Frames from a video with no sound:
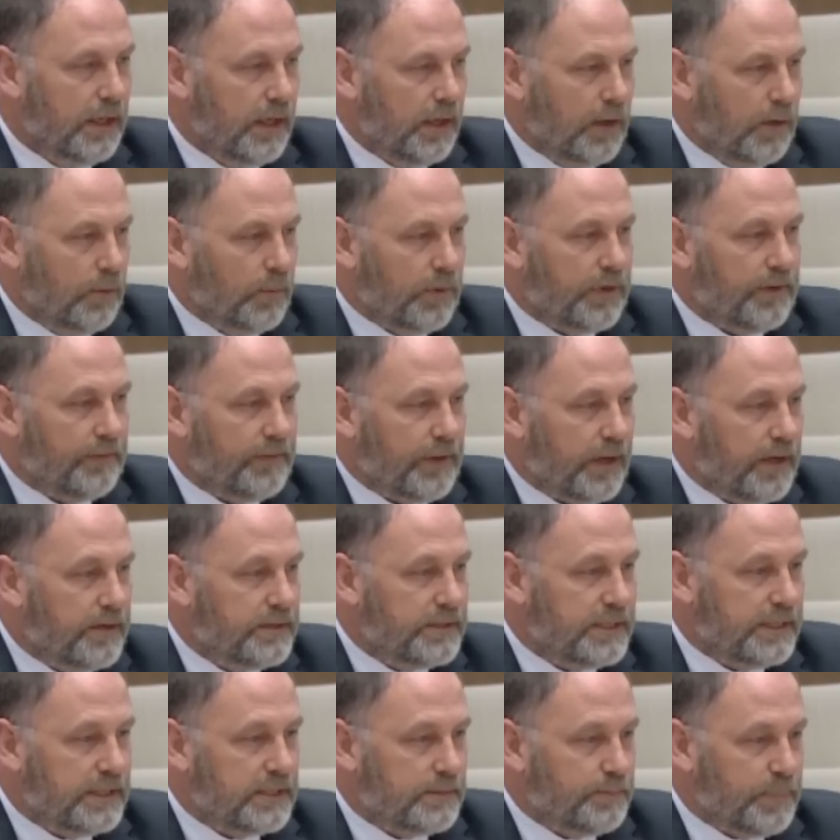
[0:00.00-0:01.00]
One of
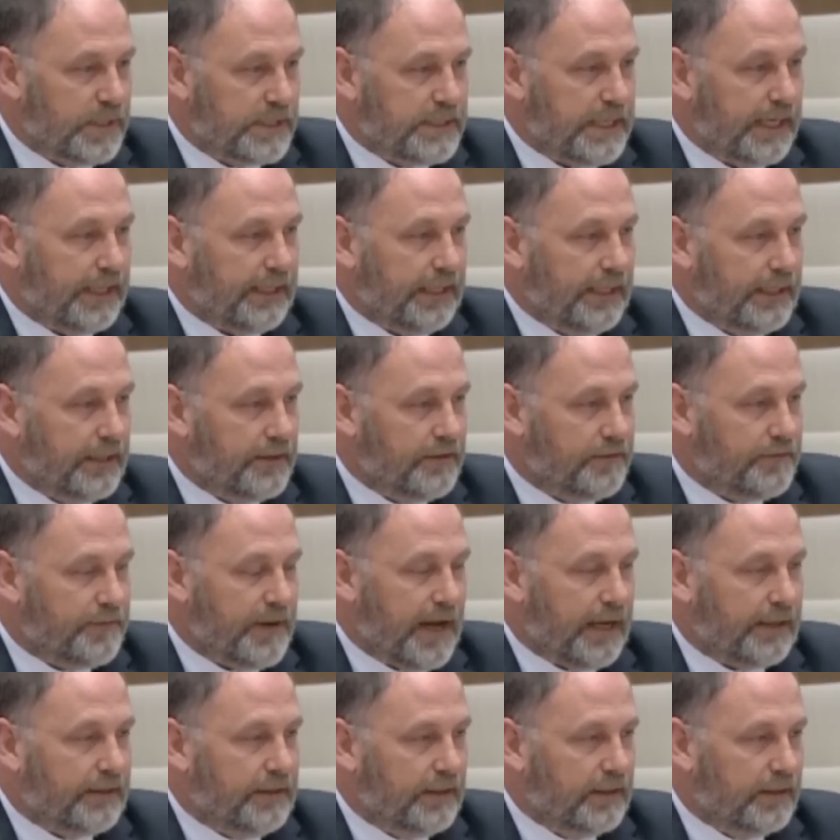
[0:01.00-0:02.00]
those is particularly the
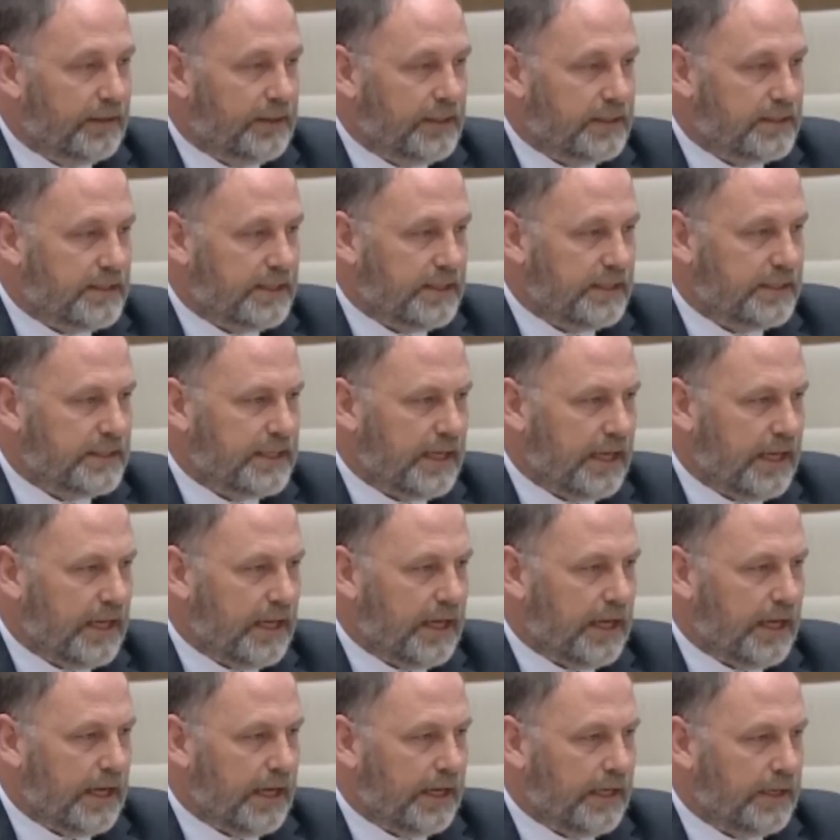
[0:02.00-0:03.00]
fact that this is
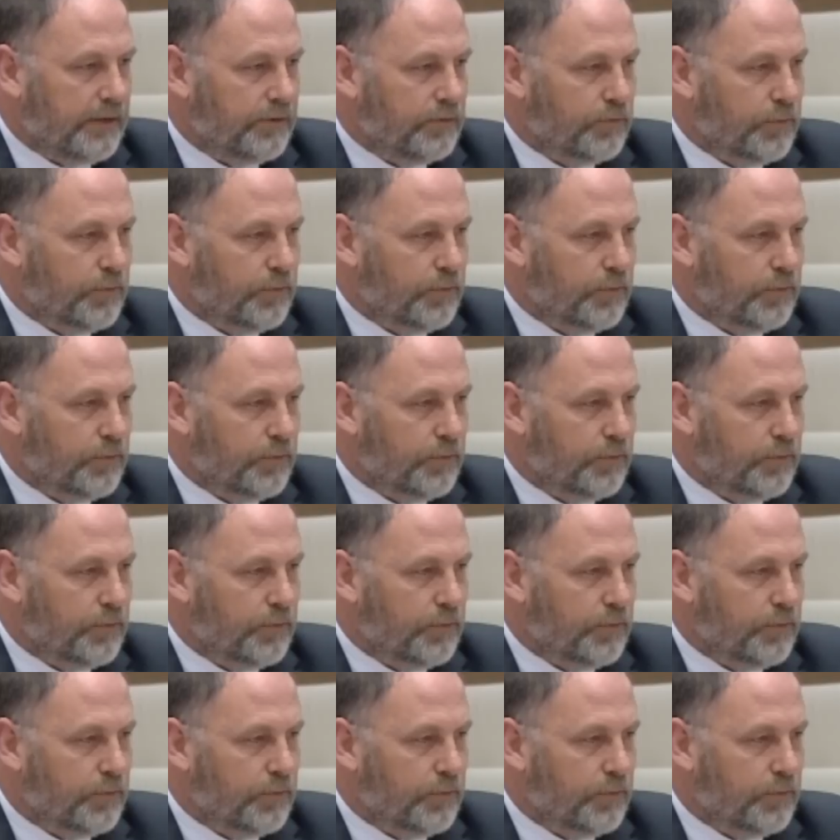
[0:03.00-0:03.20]
a